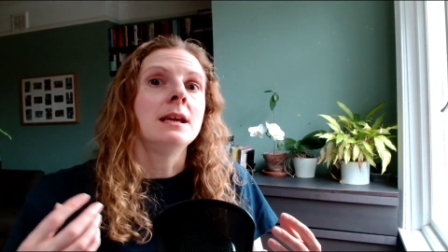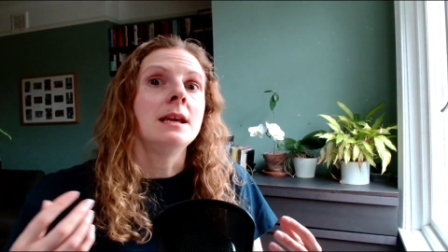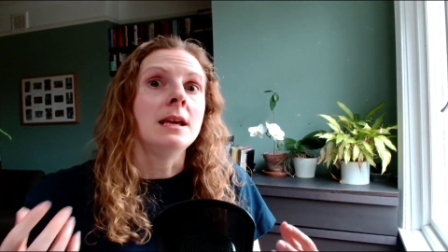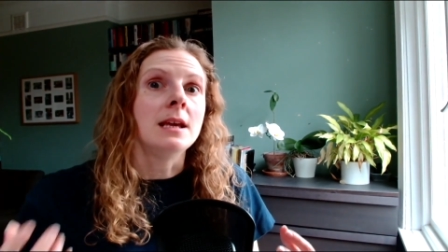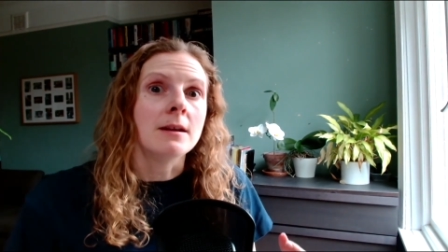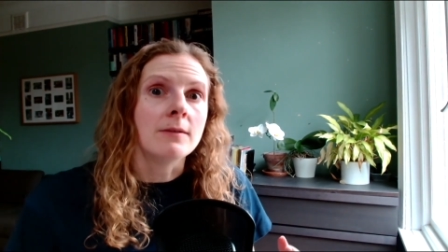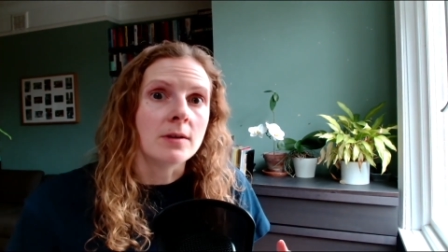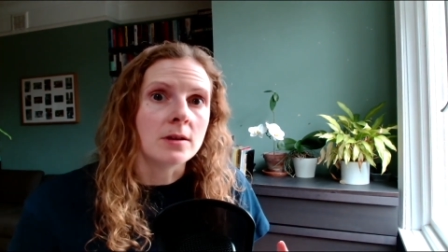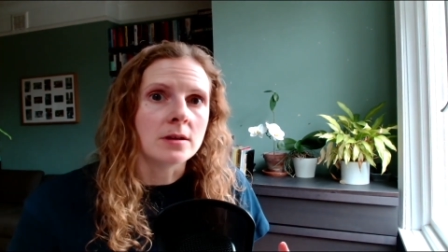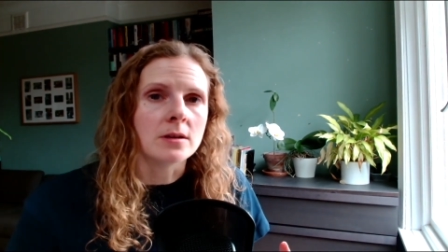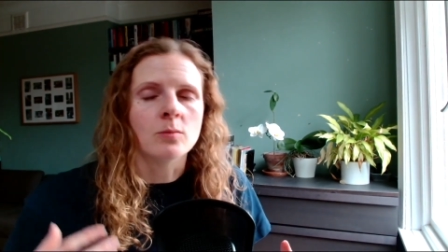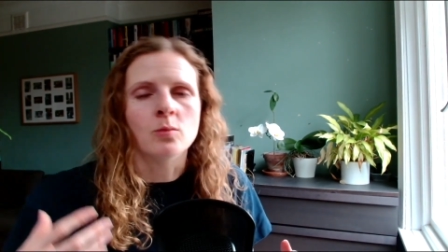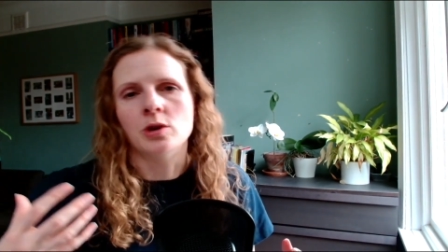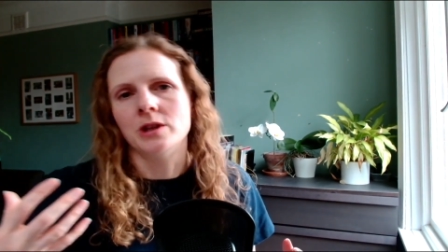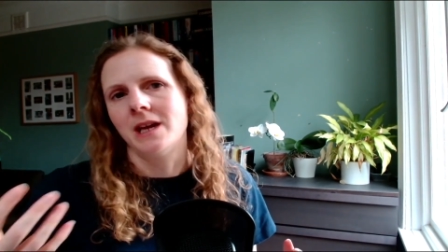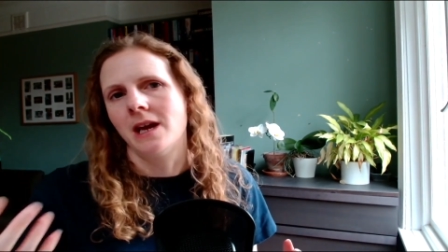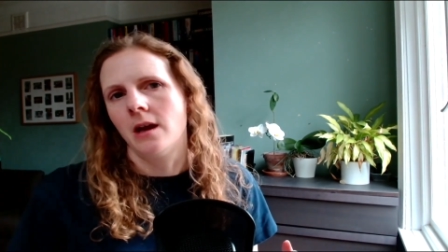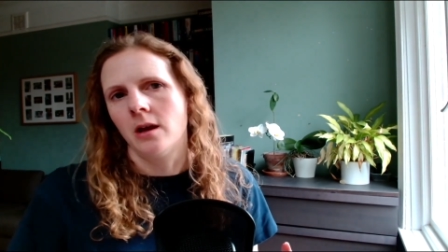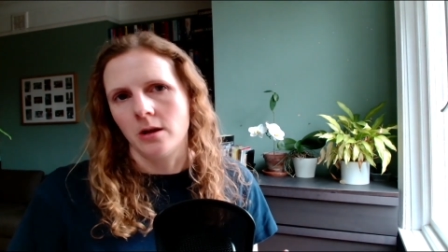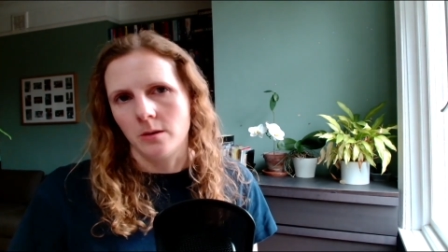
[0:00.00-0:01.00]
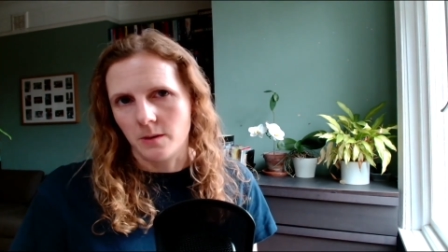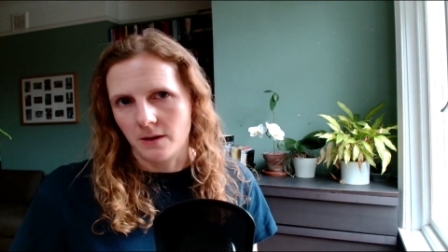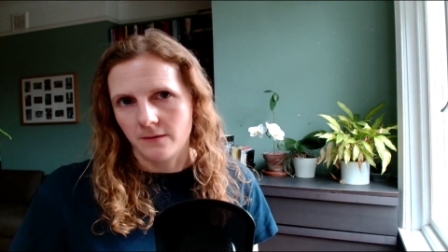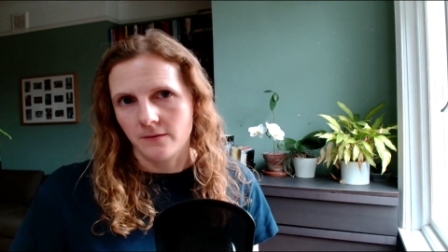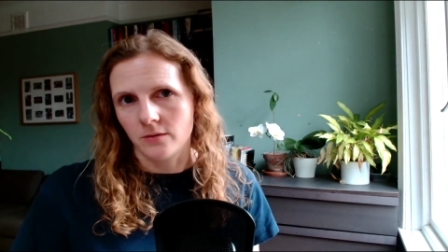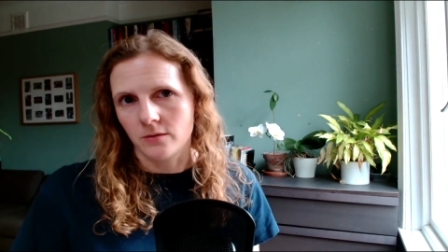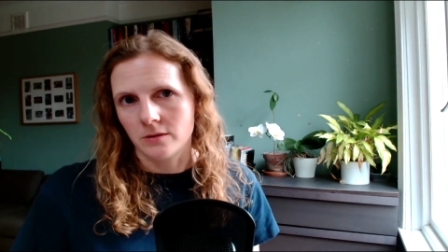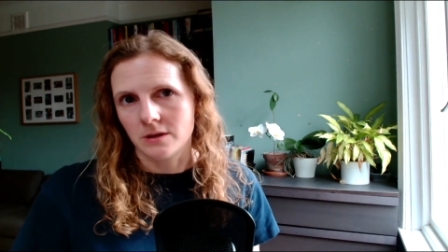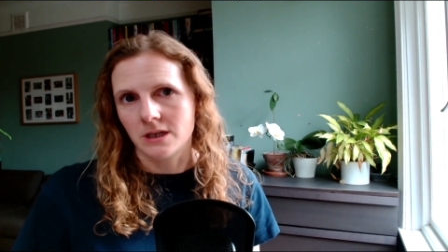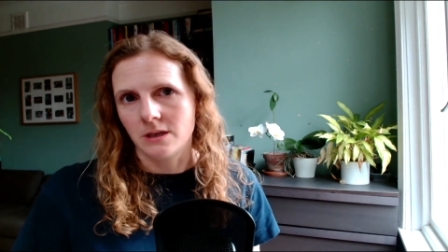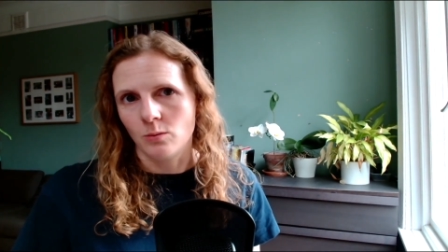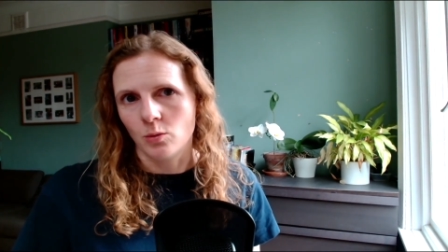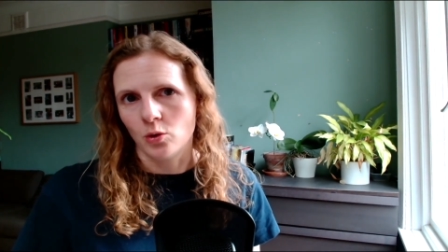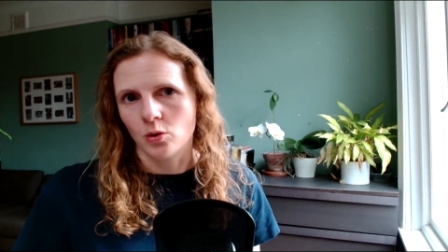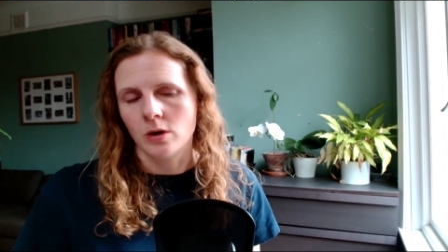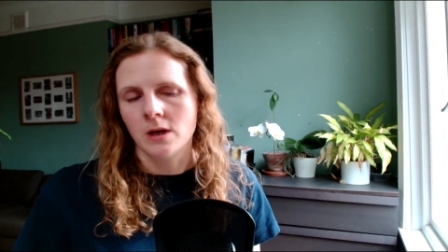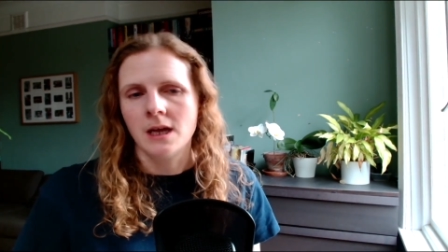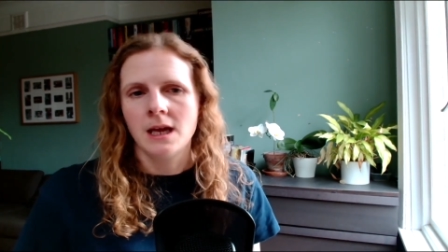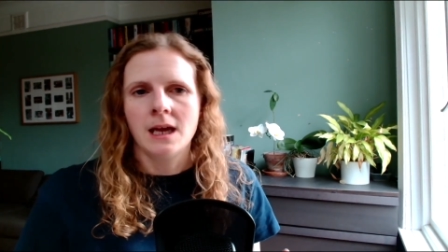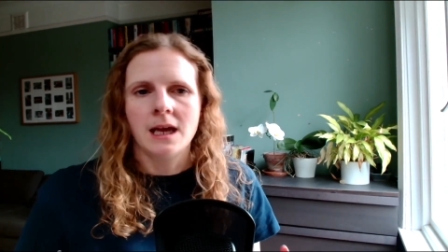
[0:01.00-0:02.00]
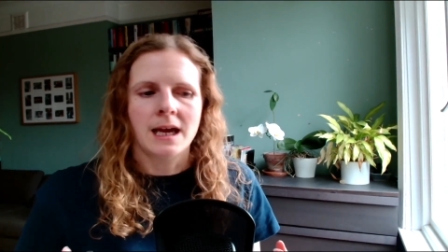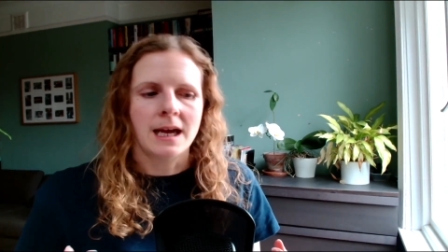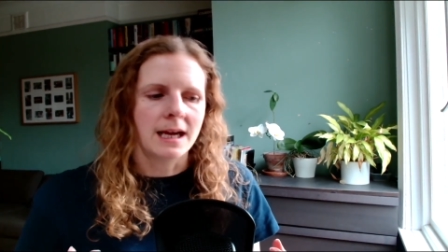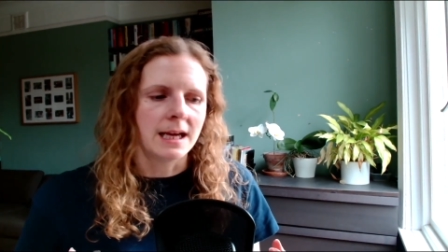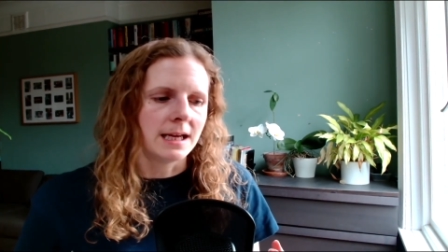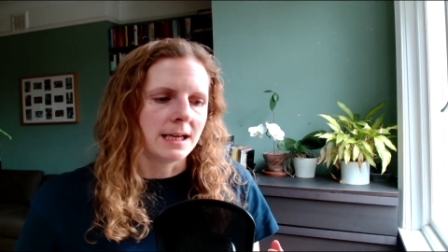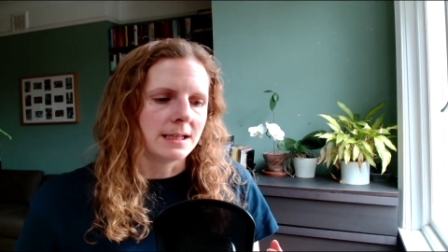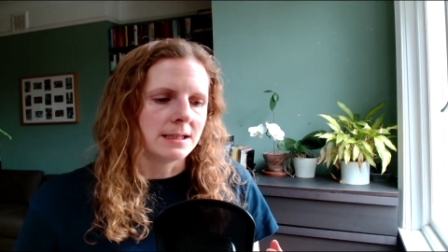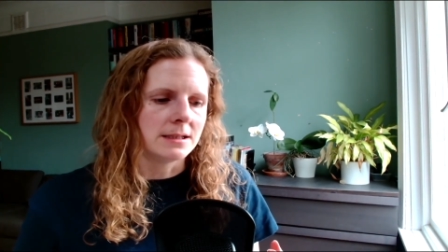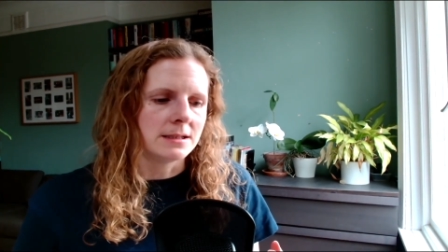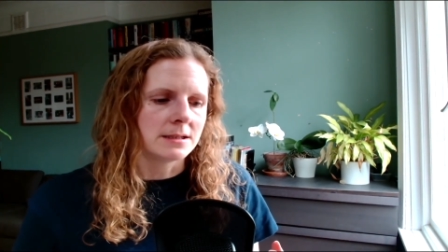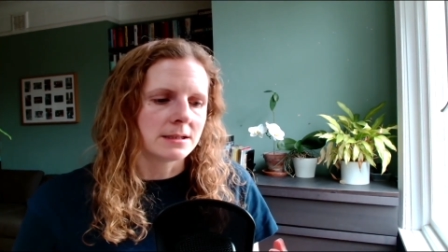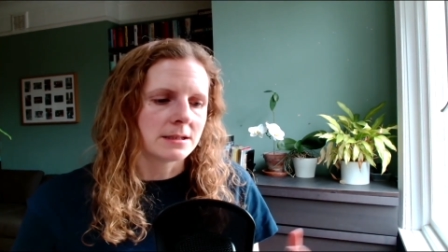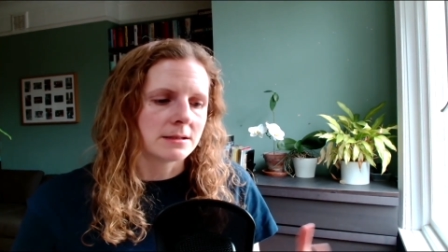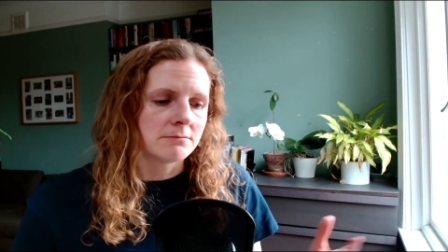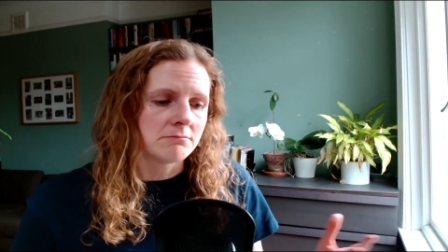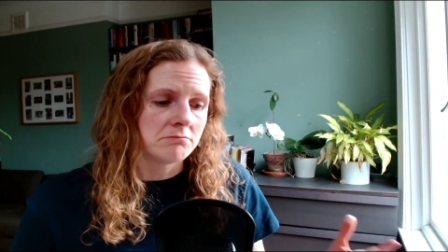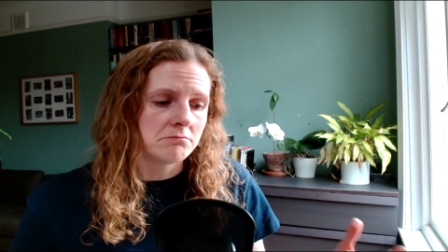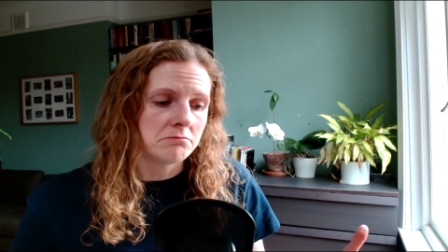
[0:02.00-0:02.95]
giving them what they're hoping for anymore, and